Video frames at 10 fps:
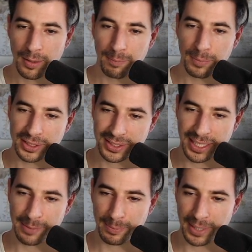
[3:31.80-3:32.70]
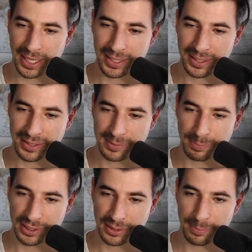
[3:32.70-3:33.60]
But just keep in mind that this
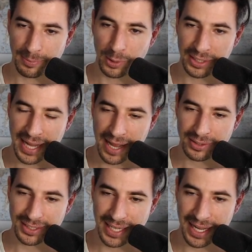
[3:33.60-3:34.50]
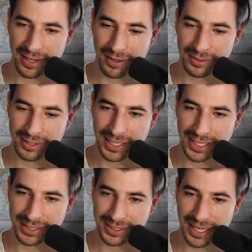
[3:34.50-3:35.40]
bishop will now stay on the
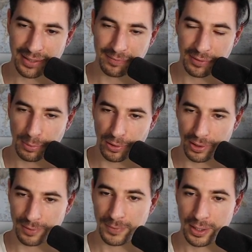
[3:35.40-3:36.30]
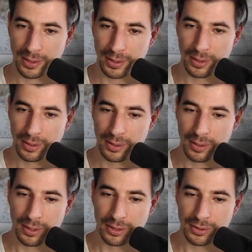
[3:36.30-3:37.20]
king side of the board.
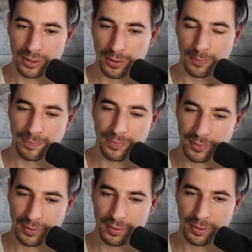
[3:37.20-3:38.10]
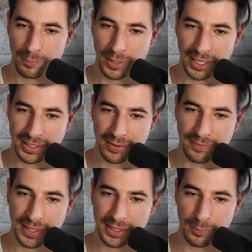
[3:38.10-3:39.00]
So we
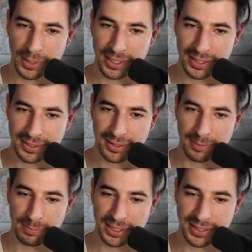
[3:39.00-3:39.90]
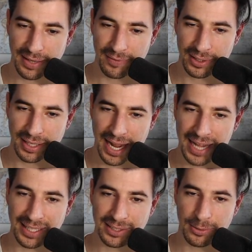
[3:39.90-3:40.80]
identified the weakness on b7. I
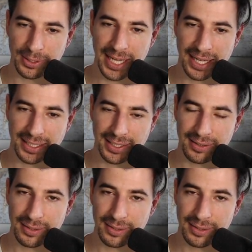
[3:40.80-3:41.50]
like to attack it.